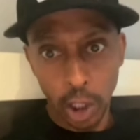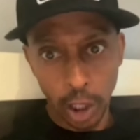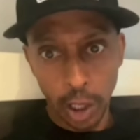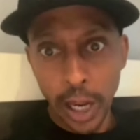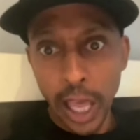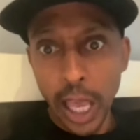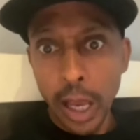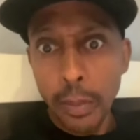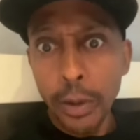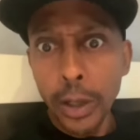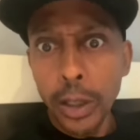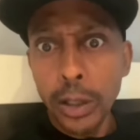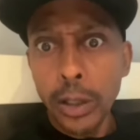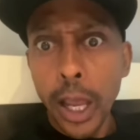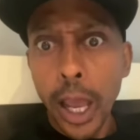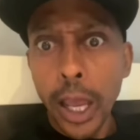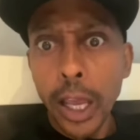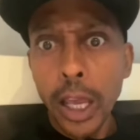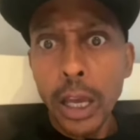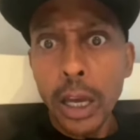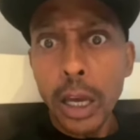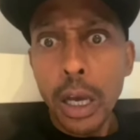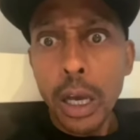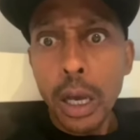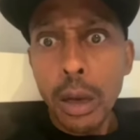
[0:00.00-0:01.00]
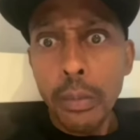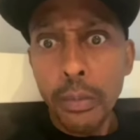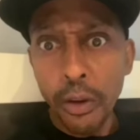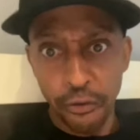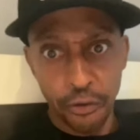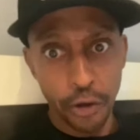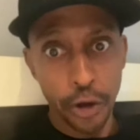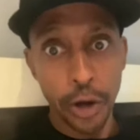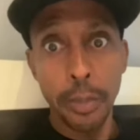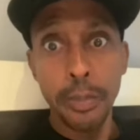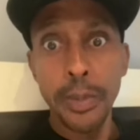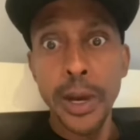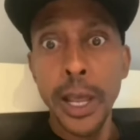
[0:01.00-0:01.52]
to Labor Day
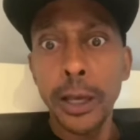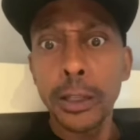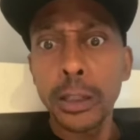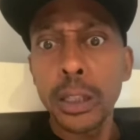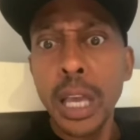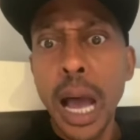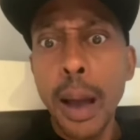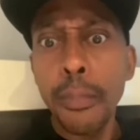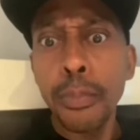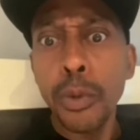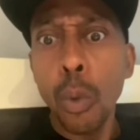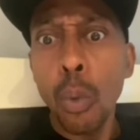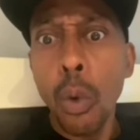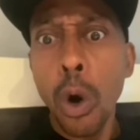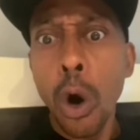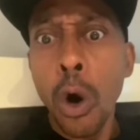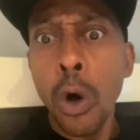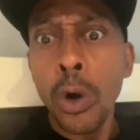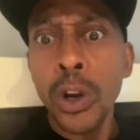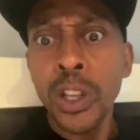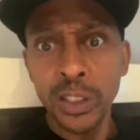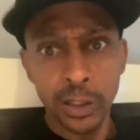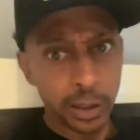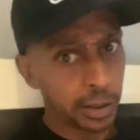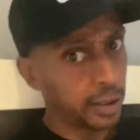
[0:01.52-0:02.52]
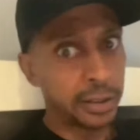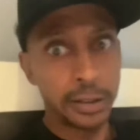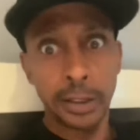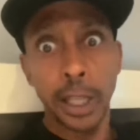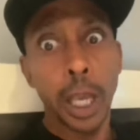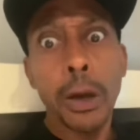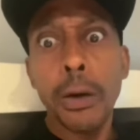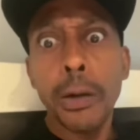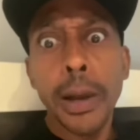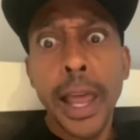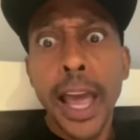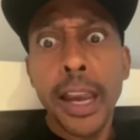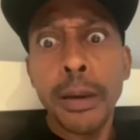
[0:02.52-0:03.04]
before them niggas hop the wall and
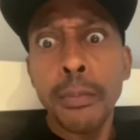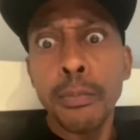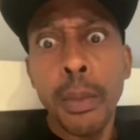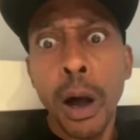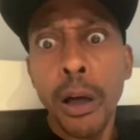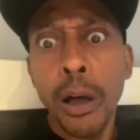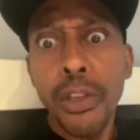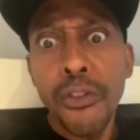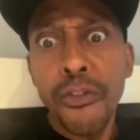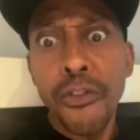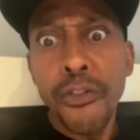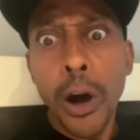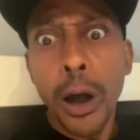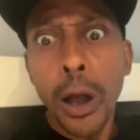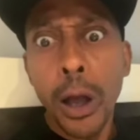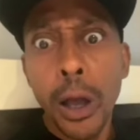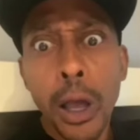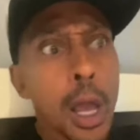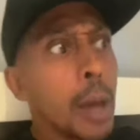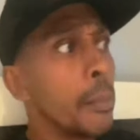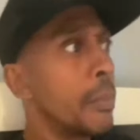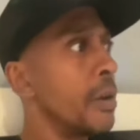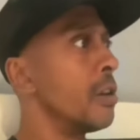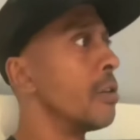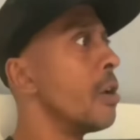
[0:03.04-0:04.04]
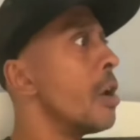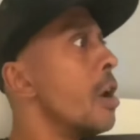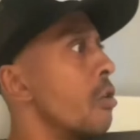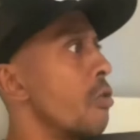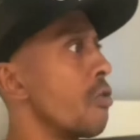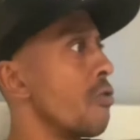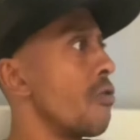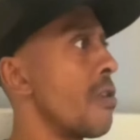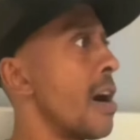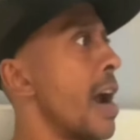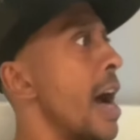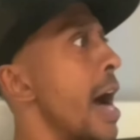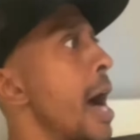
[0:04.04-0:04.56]
steal that motherfucker. Be
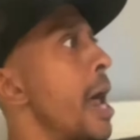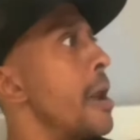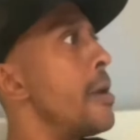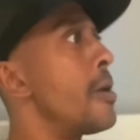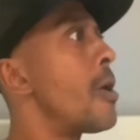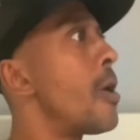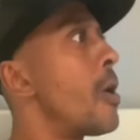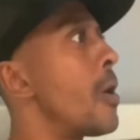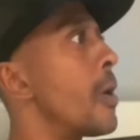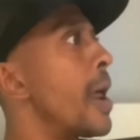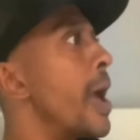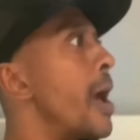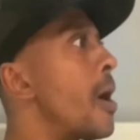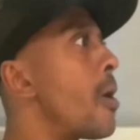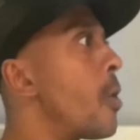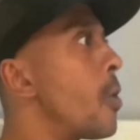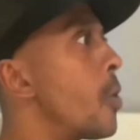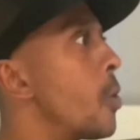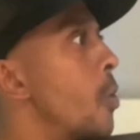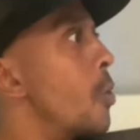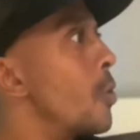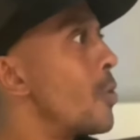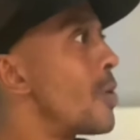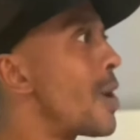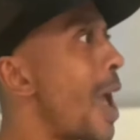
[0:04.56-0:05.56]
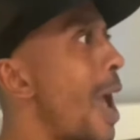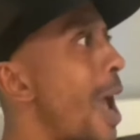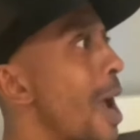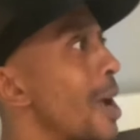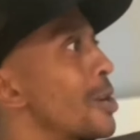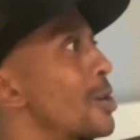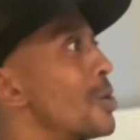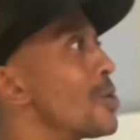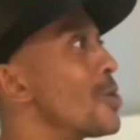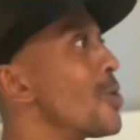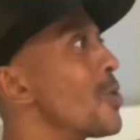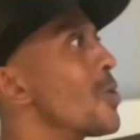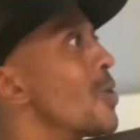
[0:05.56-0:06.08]
riding all that old
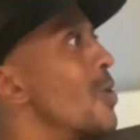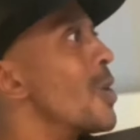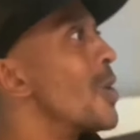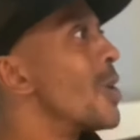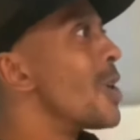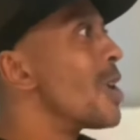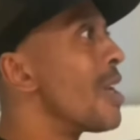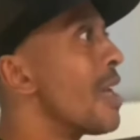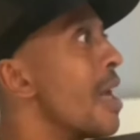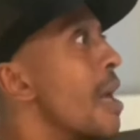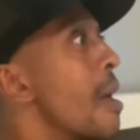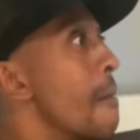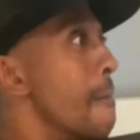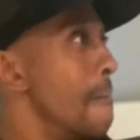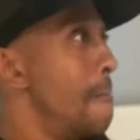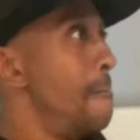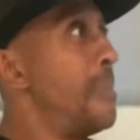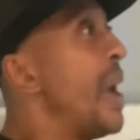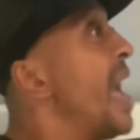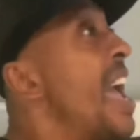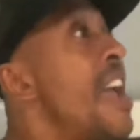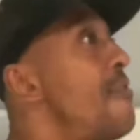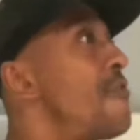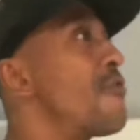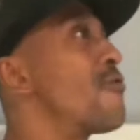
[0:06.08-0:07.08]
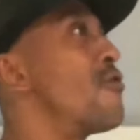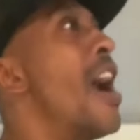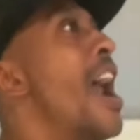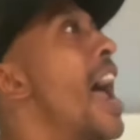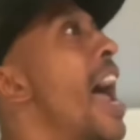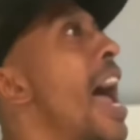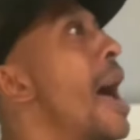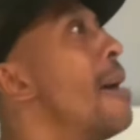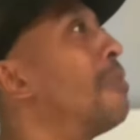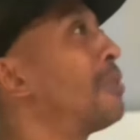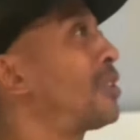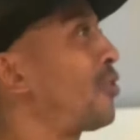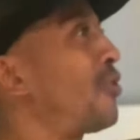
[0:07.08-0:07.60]
national Beef
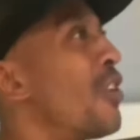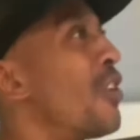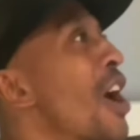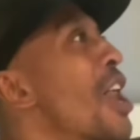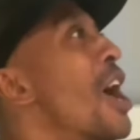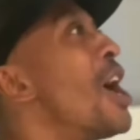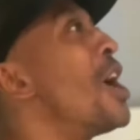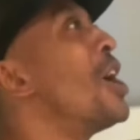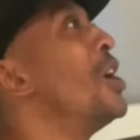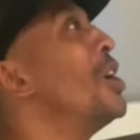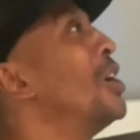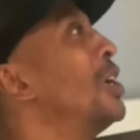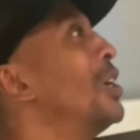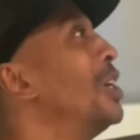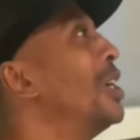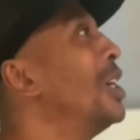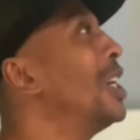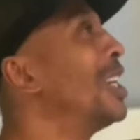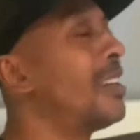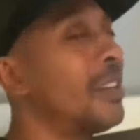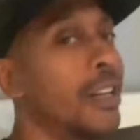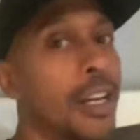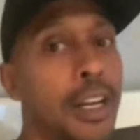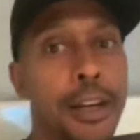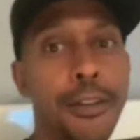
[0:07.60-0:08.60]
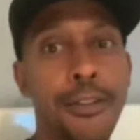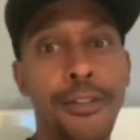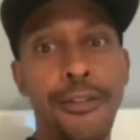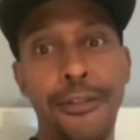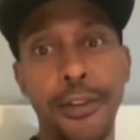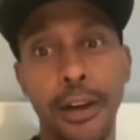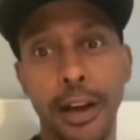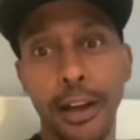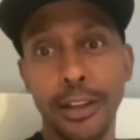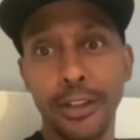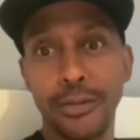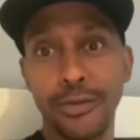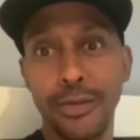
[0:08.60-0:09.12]
ribs for the hood.
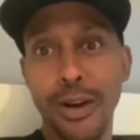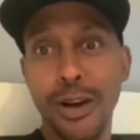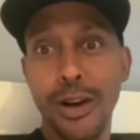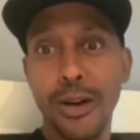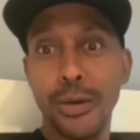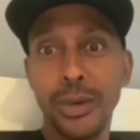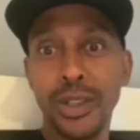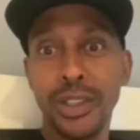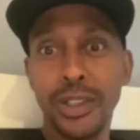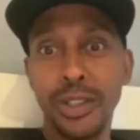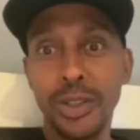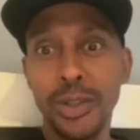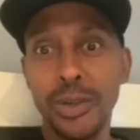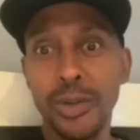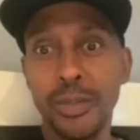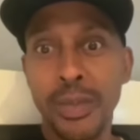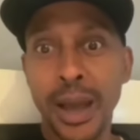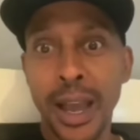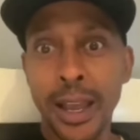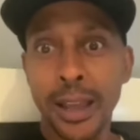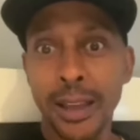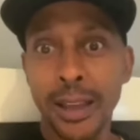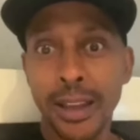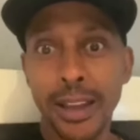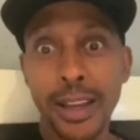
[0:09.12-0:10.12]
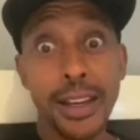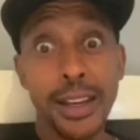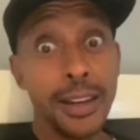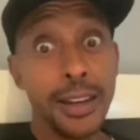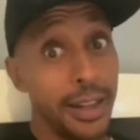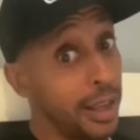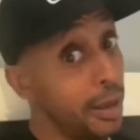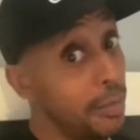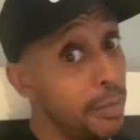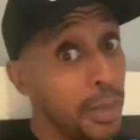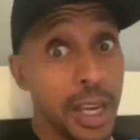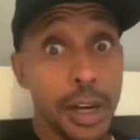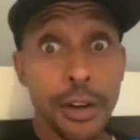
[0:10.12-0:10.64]
Fuck is wrong with you, man? Leave
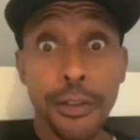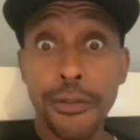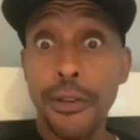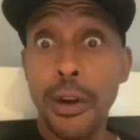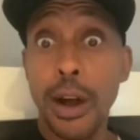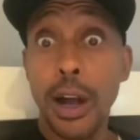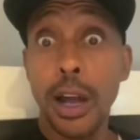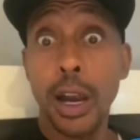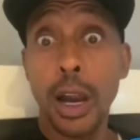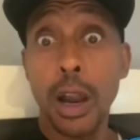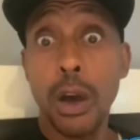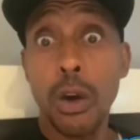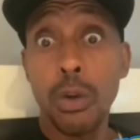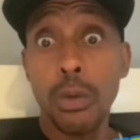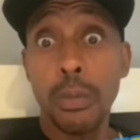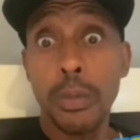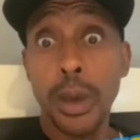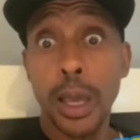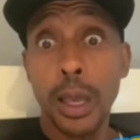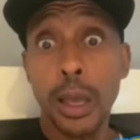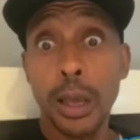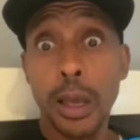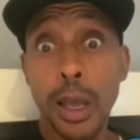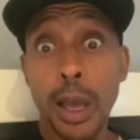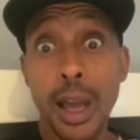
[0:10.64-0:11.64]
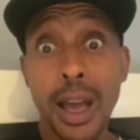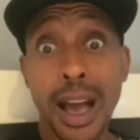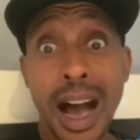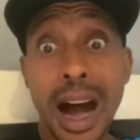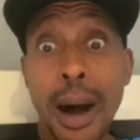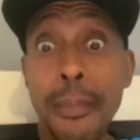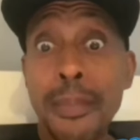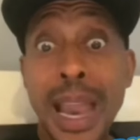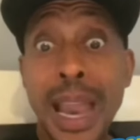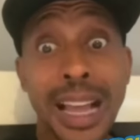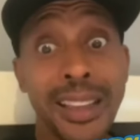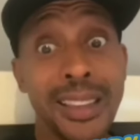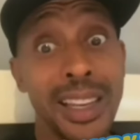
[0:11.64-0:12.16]
me the fuck alone, man.
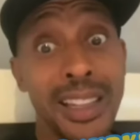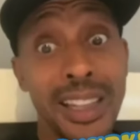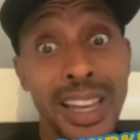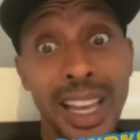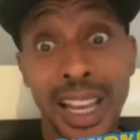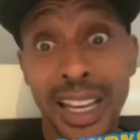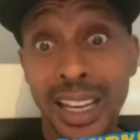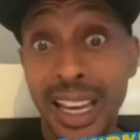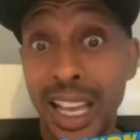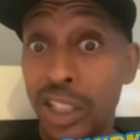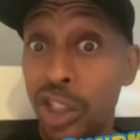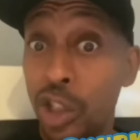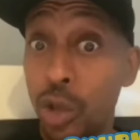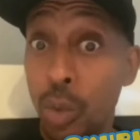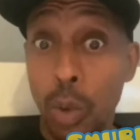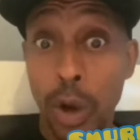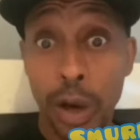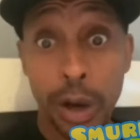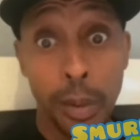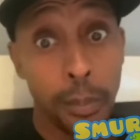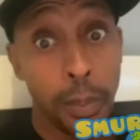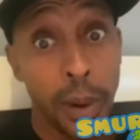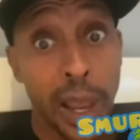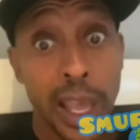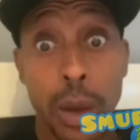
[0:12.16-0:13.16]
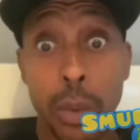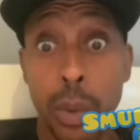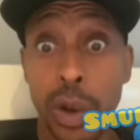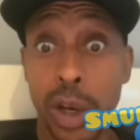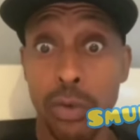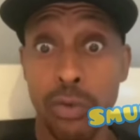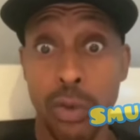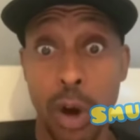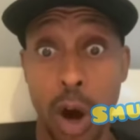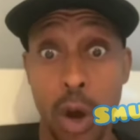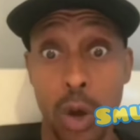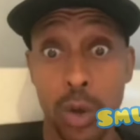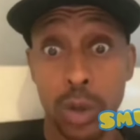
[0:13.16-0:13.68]
I'm not the nigga that you want to play
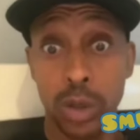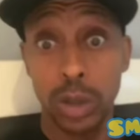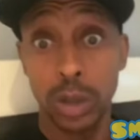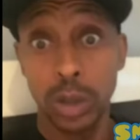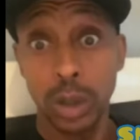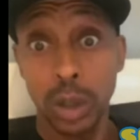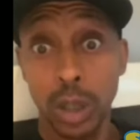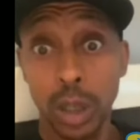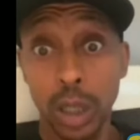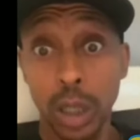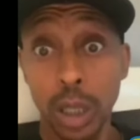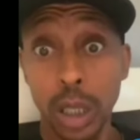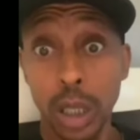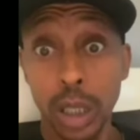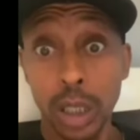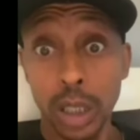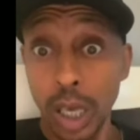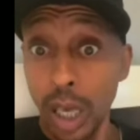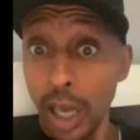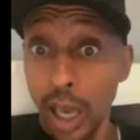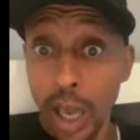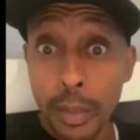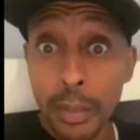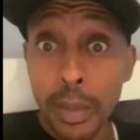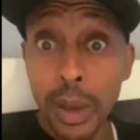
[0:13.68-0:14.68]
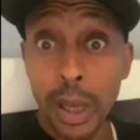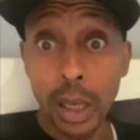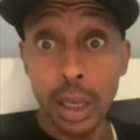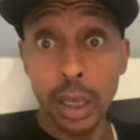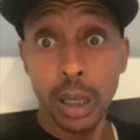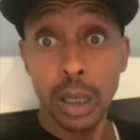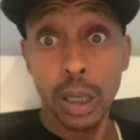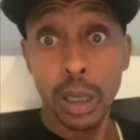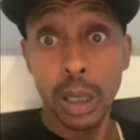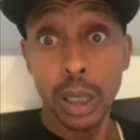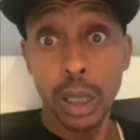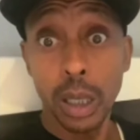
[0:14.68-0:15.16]
with, Ross. You hear me?